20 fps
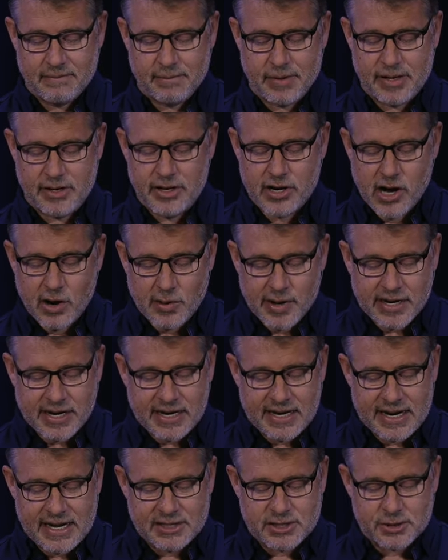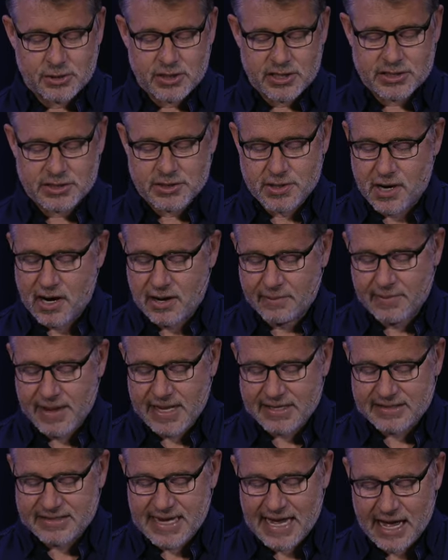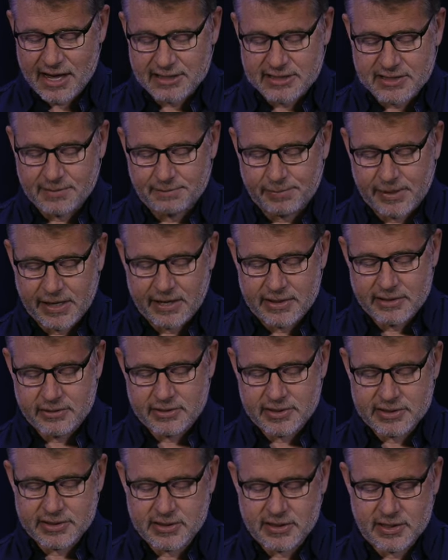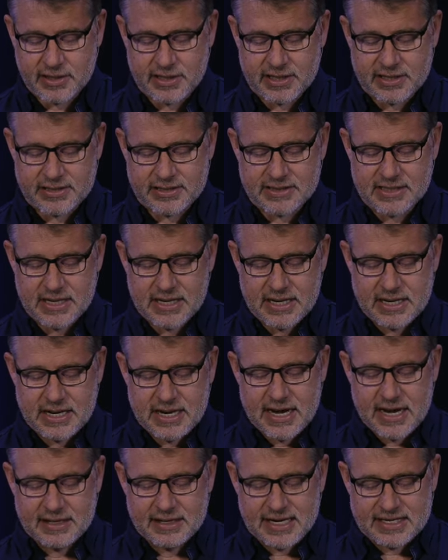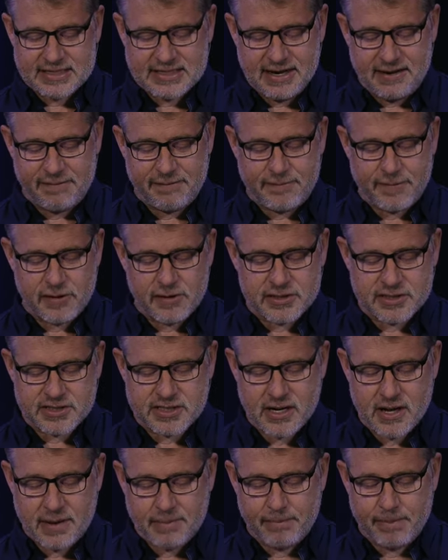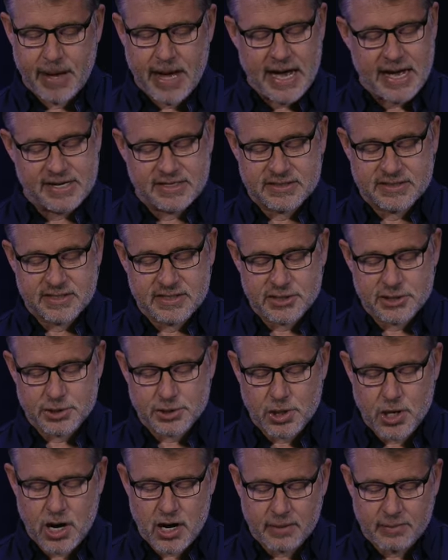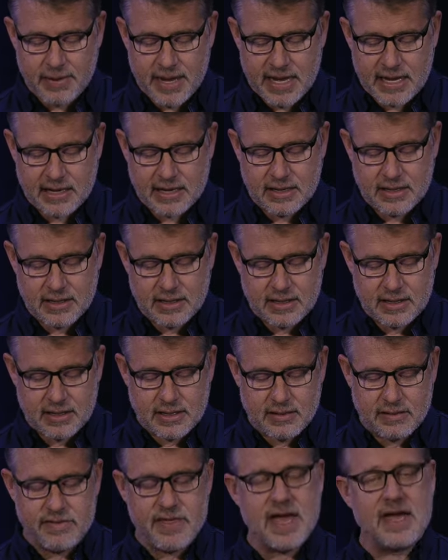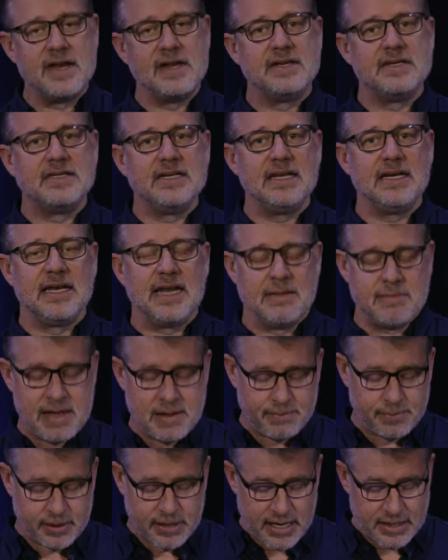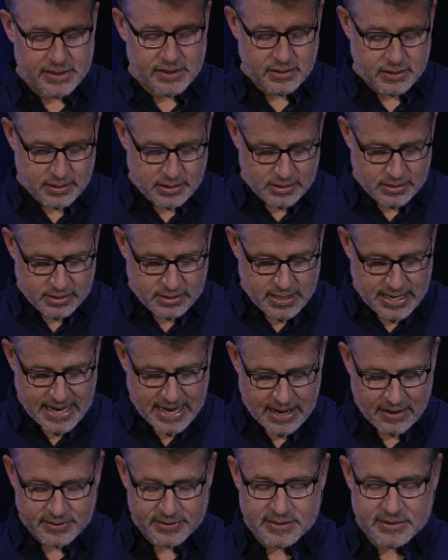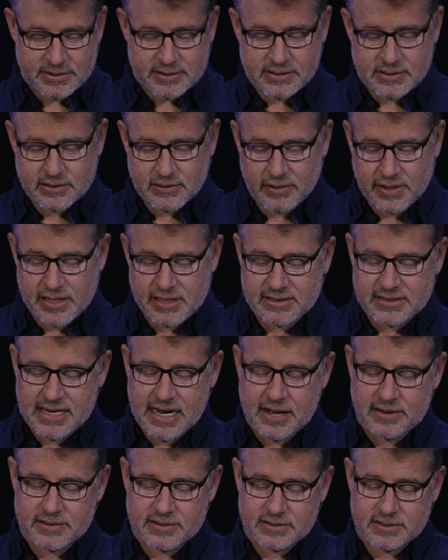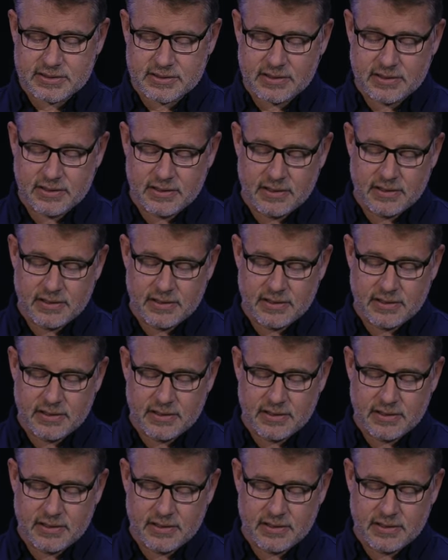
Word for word: But no one can enter a strong man's house and plunder his goods, unless he first binds the strong man. Then indeed he may plunder the house or his house.